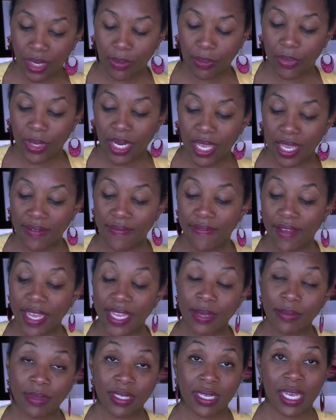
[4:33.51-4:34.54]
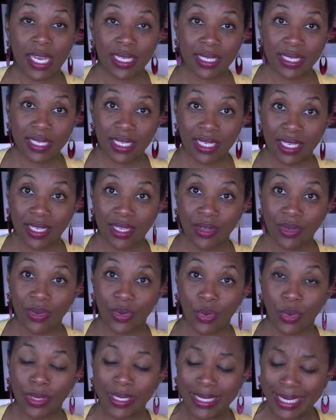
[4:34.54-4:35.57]
But if I am tested
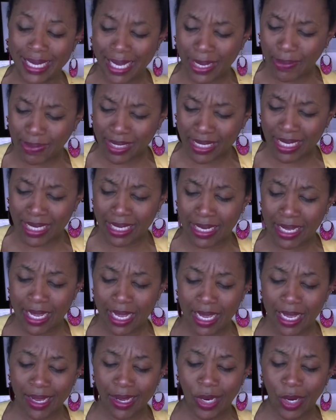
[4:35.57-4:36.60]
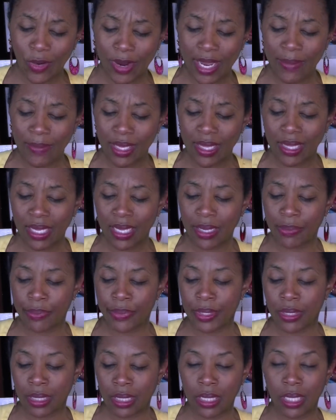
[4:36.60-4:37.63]
or tempted, grant me the
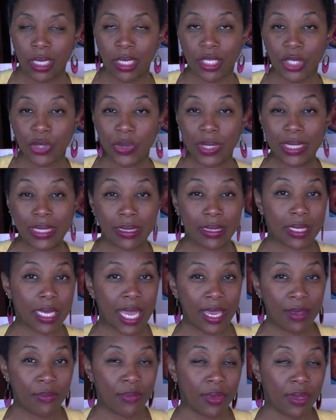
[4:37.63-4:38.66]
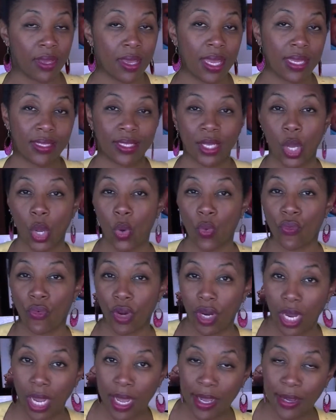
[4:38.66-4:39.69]
ability to escape and to
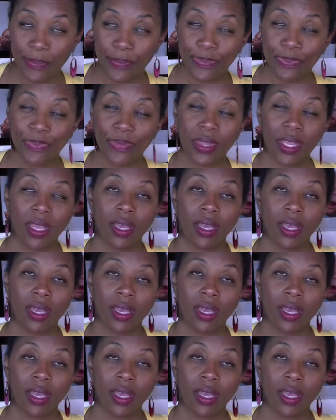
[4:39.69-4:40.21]
overcome.